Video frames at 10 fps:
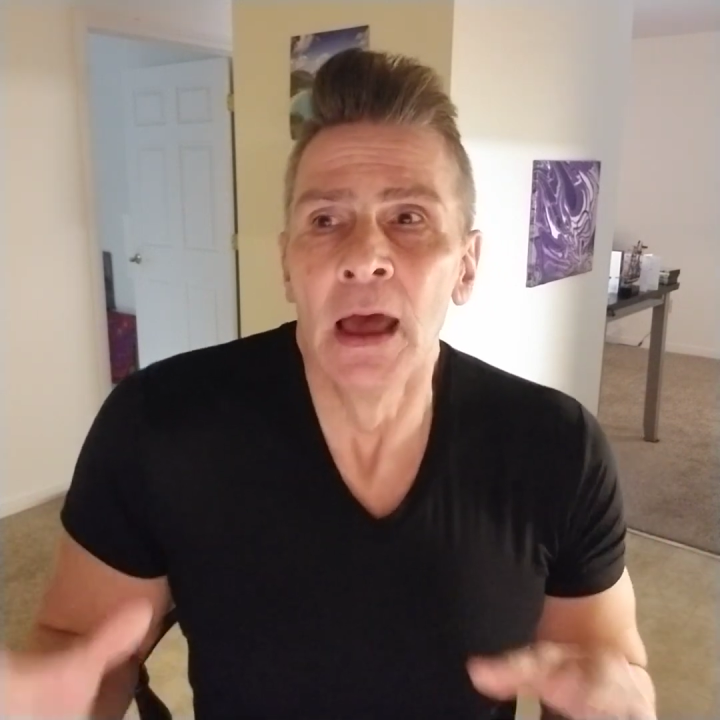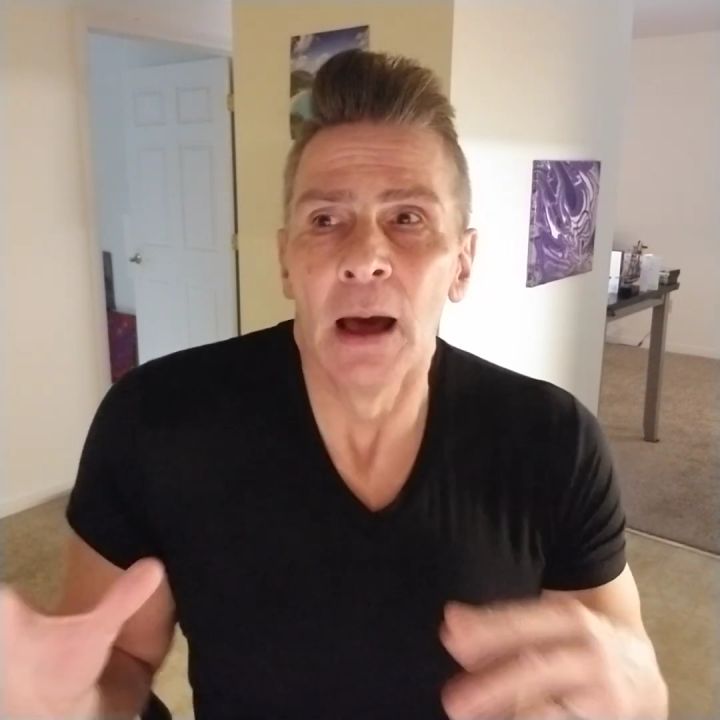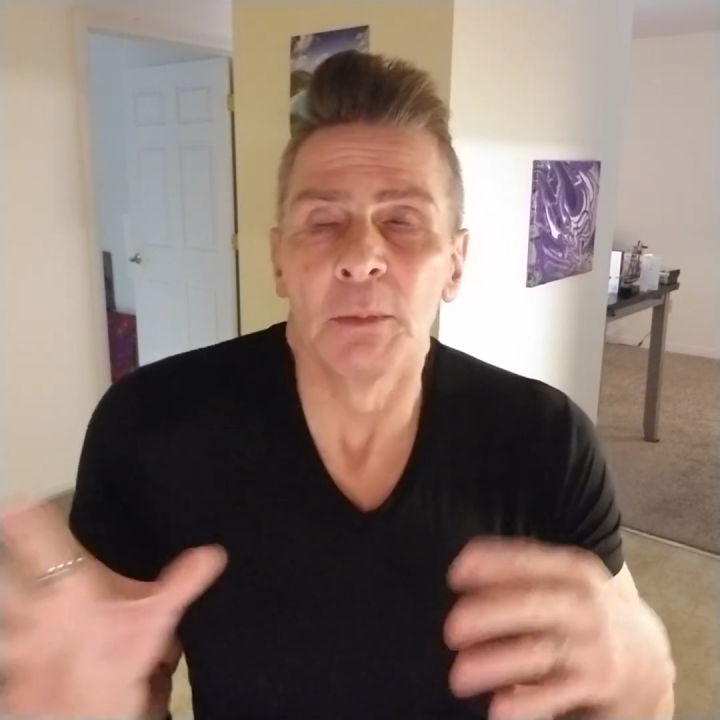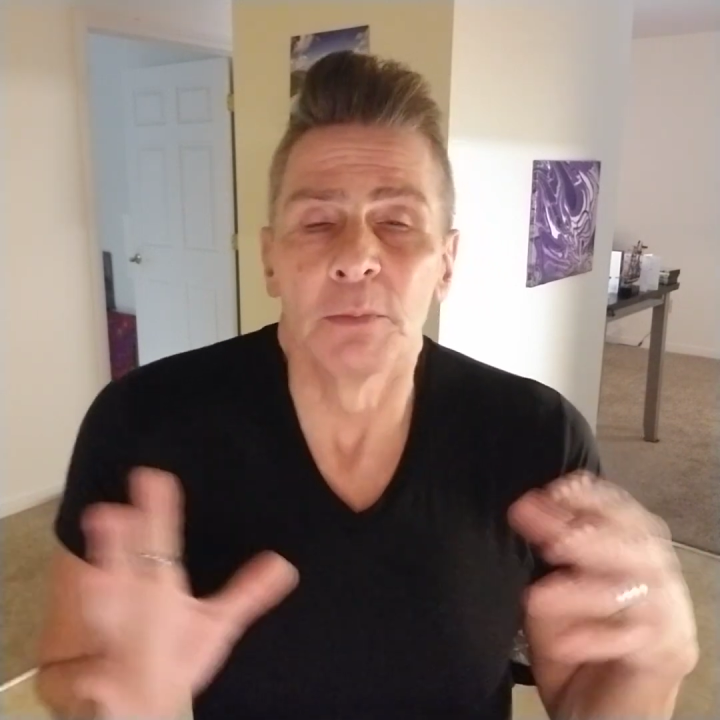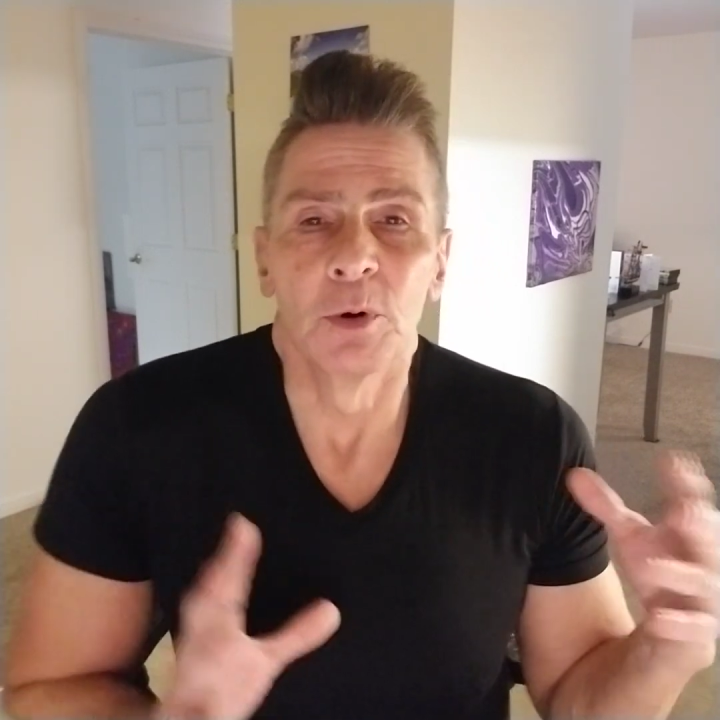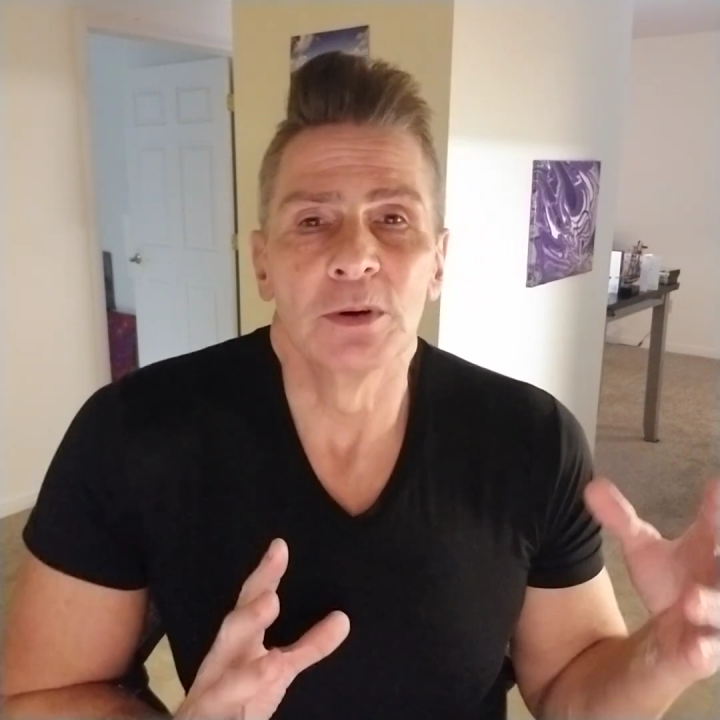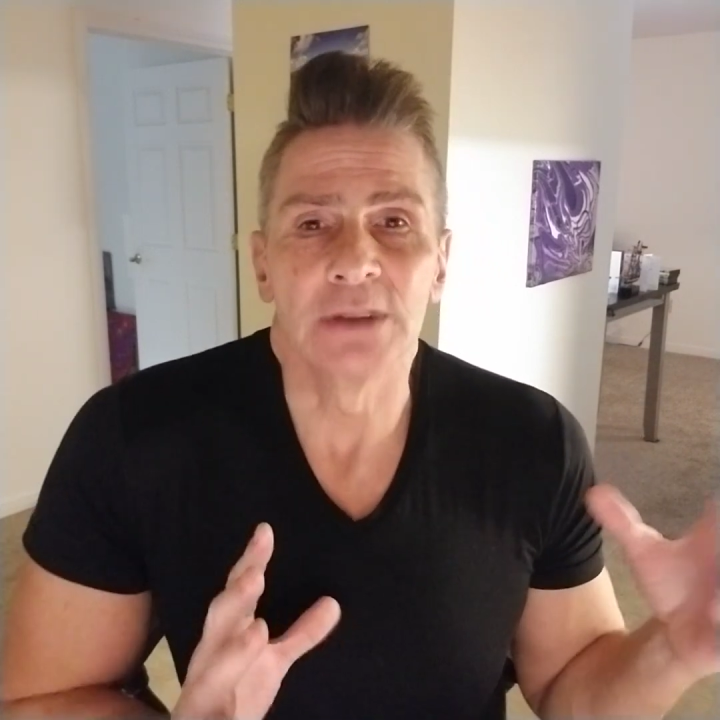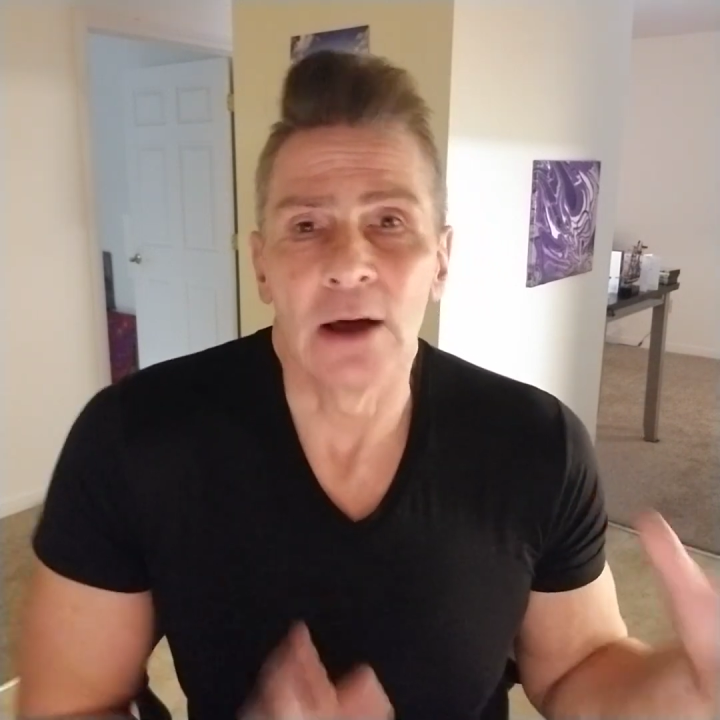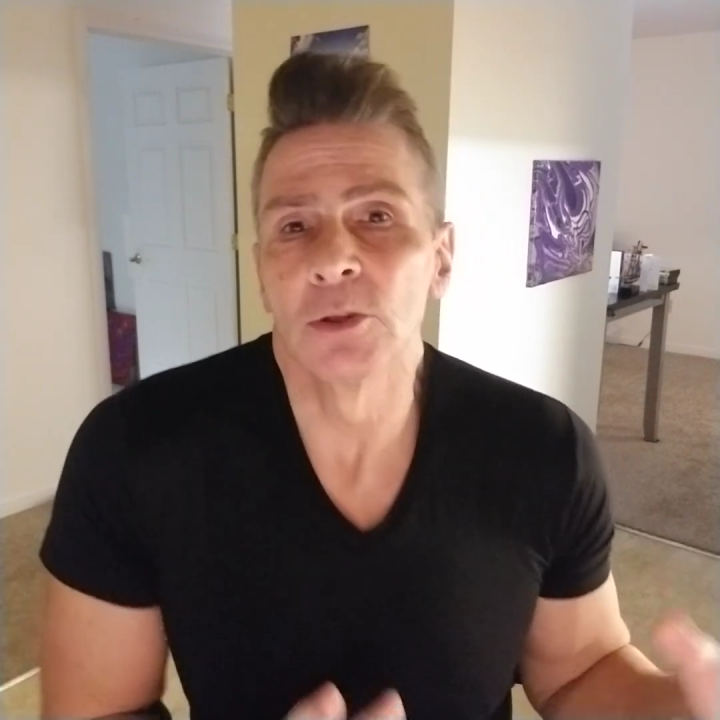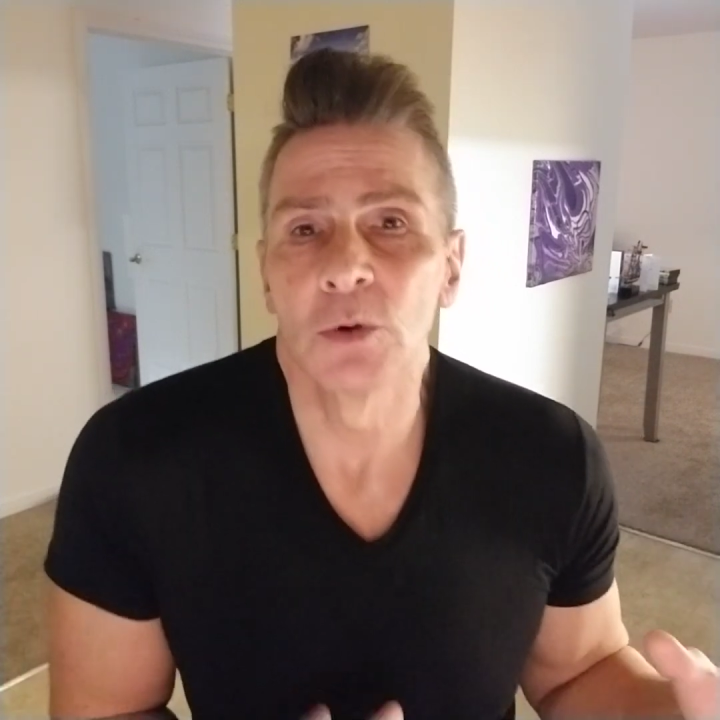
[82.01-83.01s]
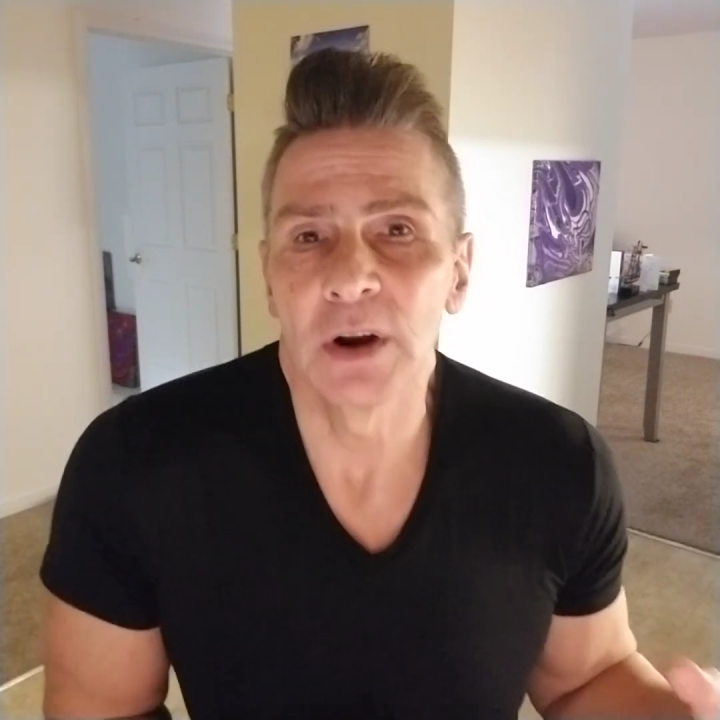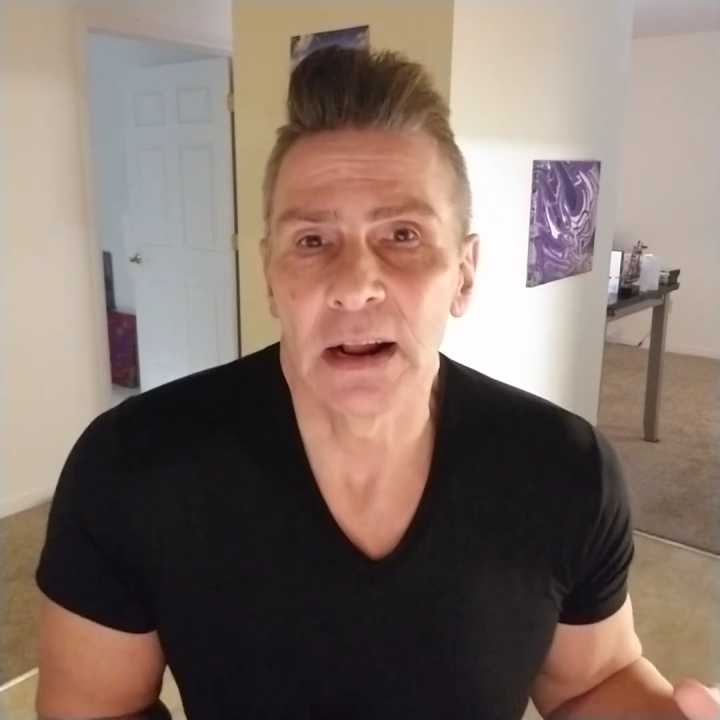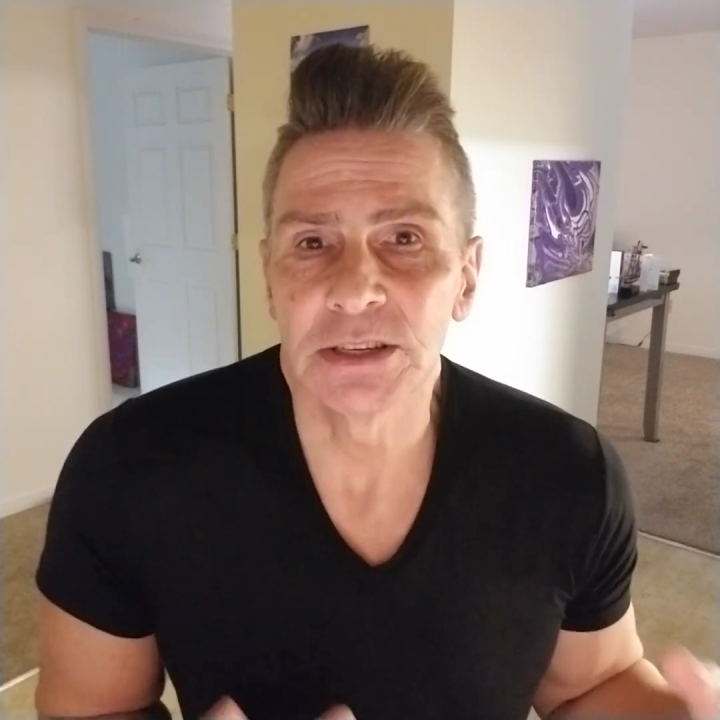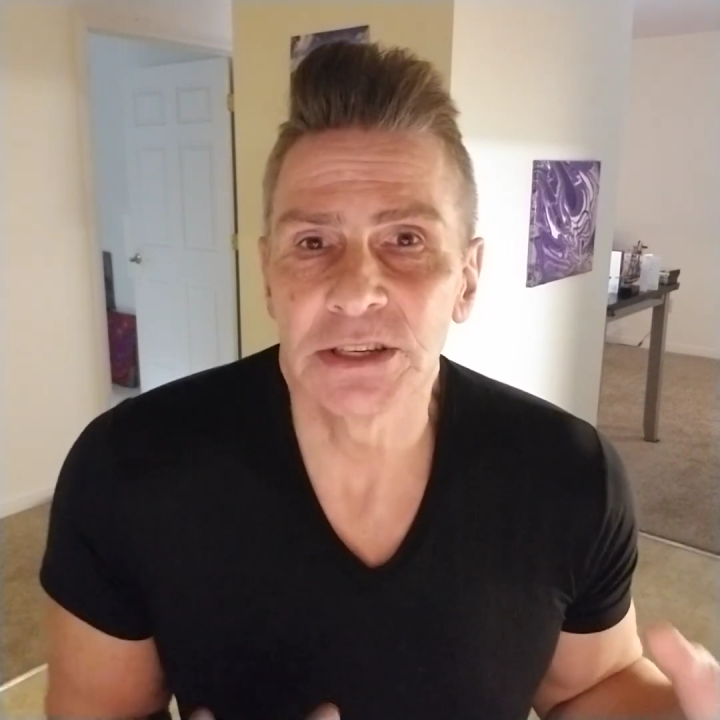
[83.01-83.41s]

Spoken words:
I'm going to download it on